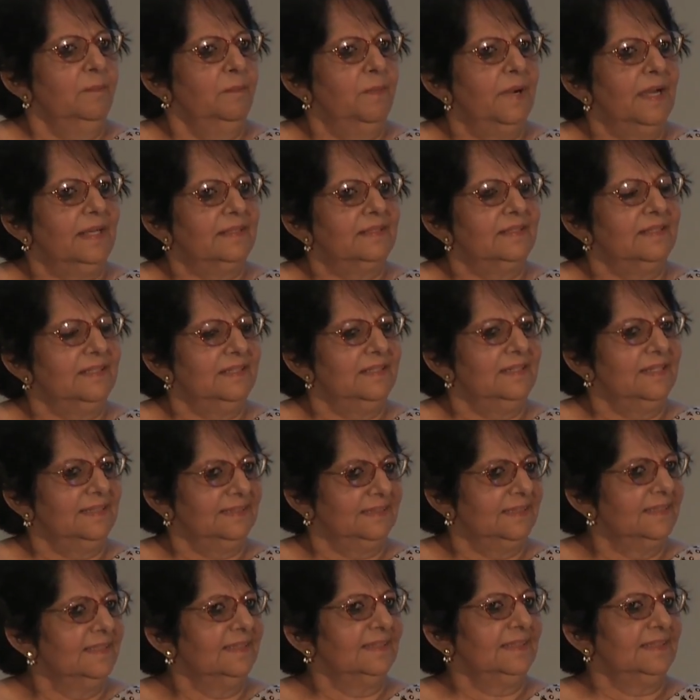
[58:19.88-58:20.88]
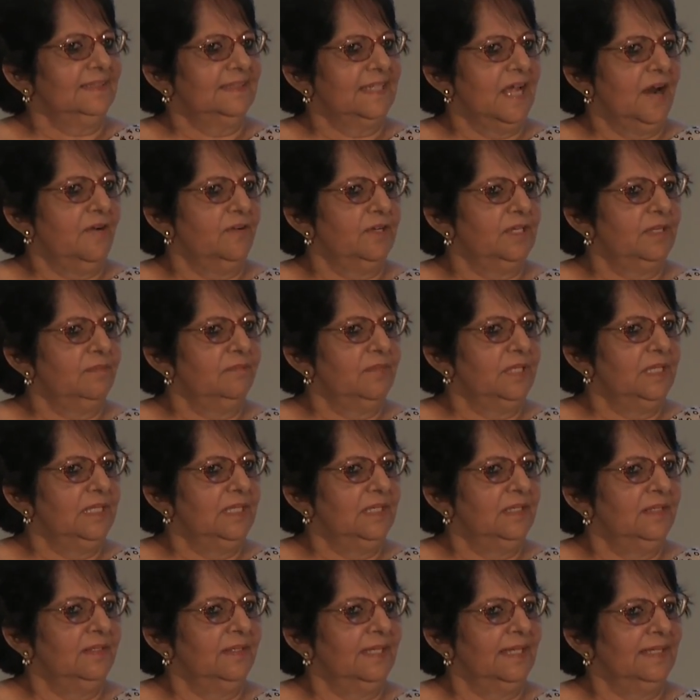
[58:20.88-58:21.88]
but it doesn't necessarily
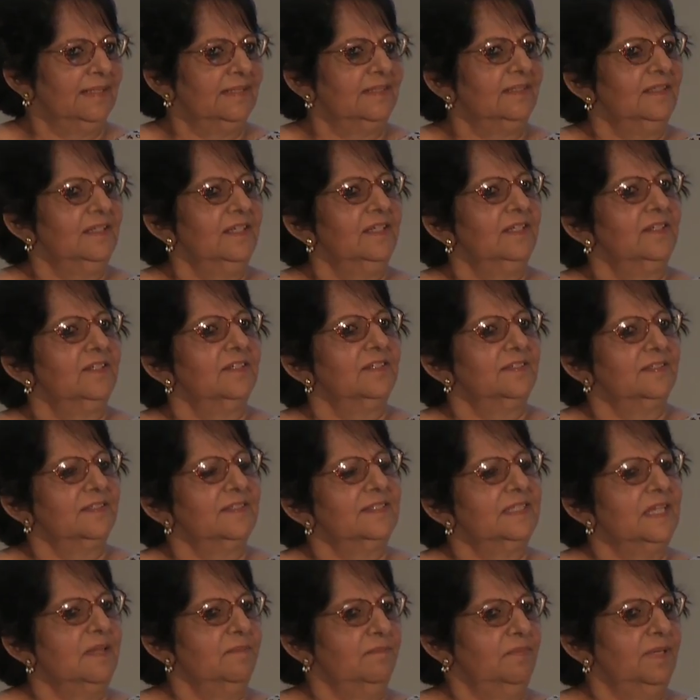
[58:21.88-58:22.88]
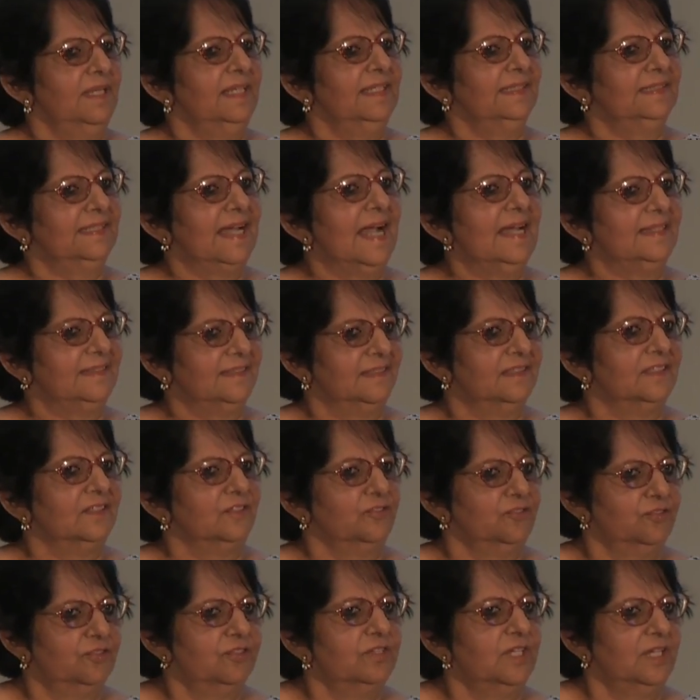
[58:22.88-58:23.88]
mean that it is the same place as it
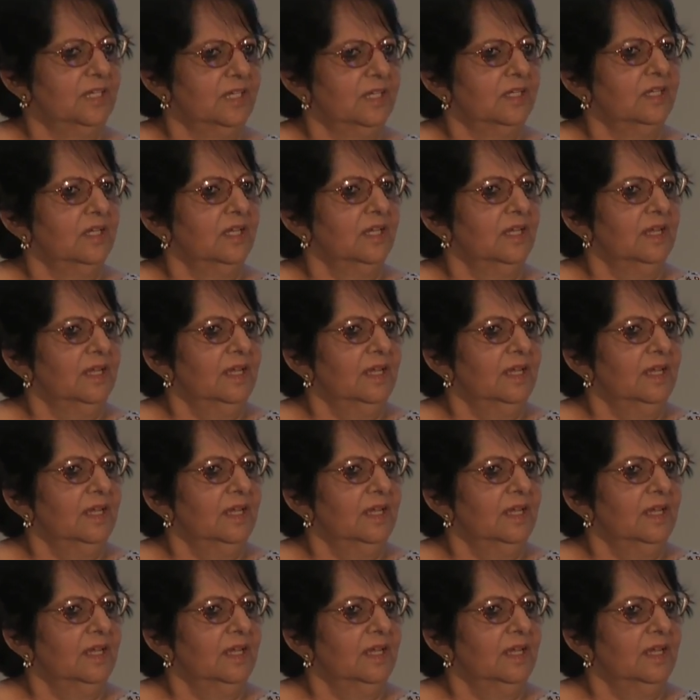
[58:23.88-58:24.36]
is today.